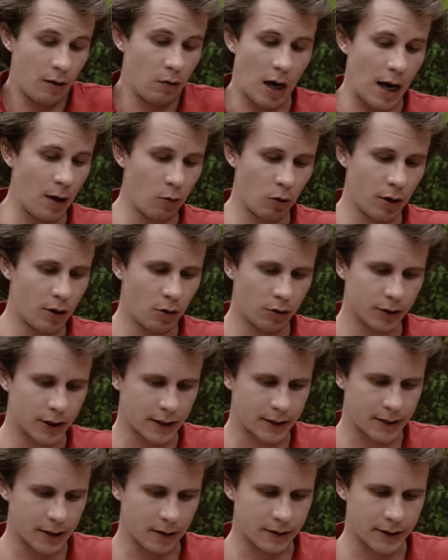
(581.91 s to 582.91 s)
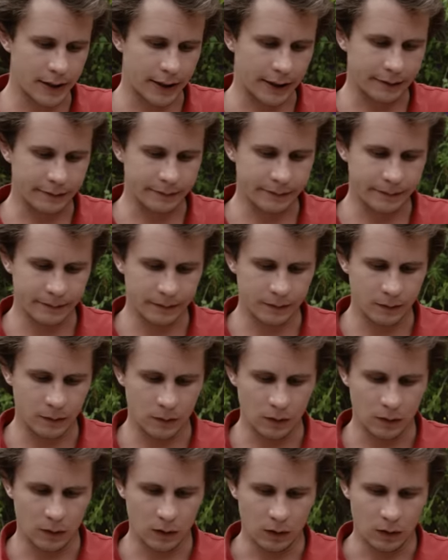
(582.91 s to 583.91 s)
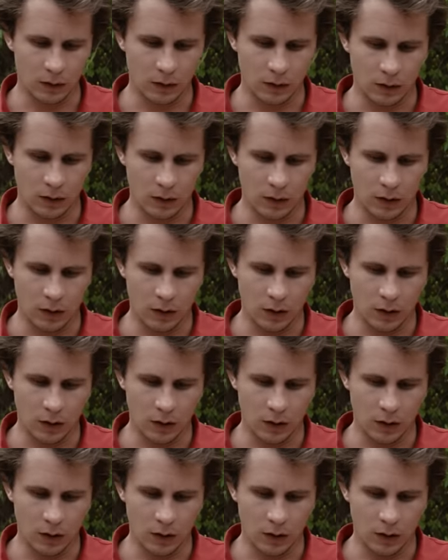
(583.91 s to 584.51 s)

I, I wouldn't know what that sounds like. So listen, I'm working